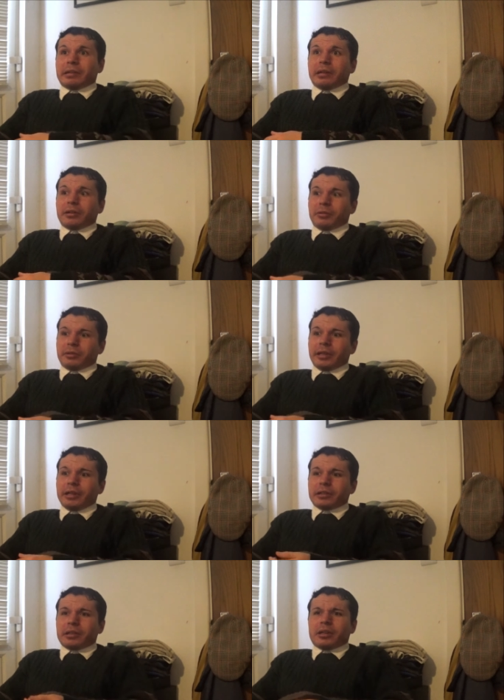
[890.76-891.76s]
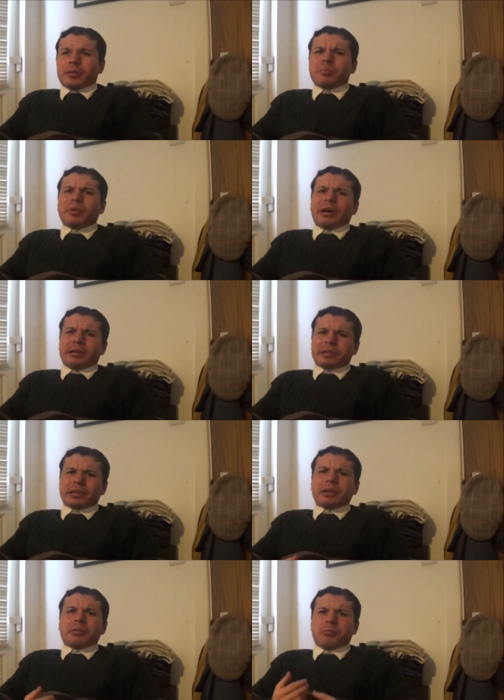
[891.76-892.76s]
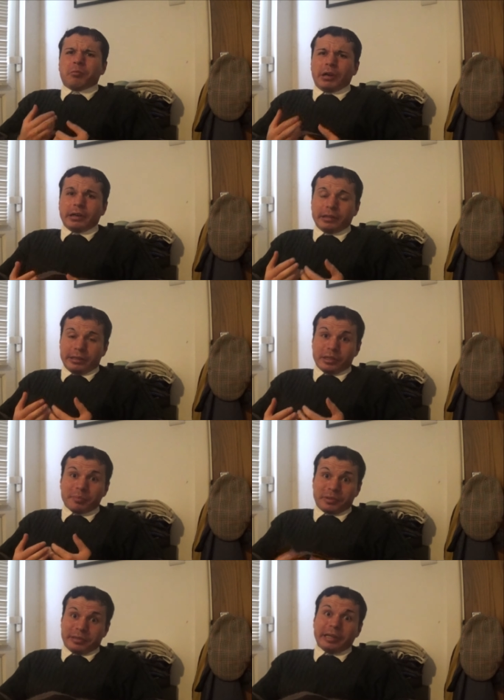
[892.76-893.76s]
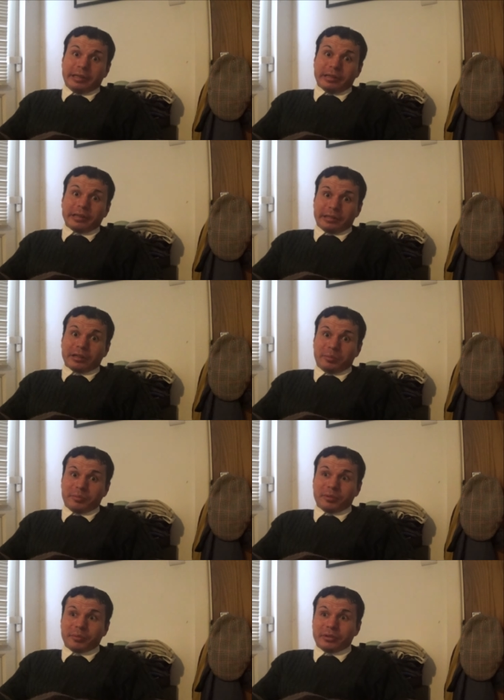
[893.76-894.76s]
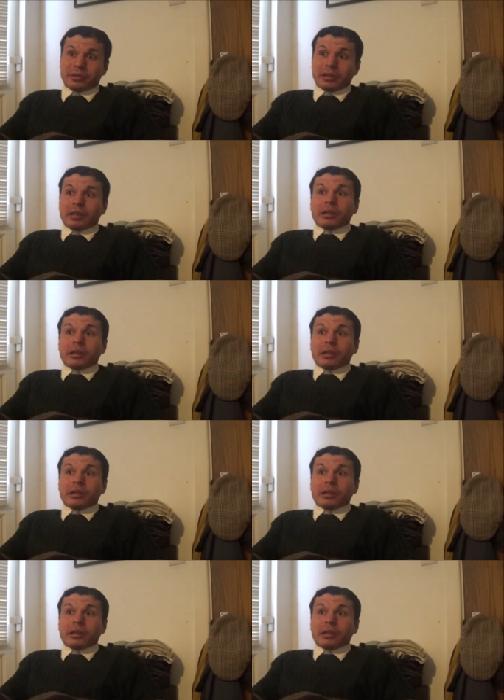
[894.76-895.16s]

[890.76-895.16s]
and all that. But one, there's a particular compliment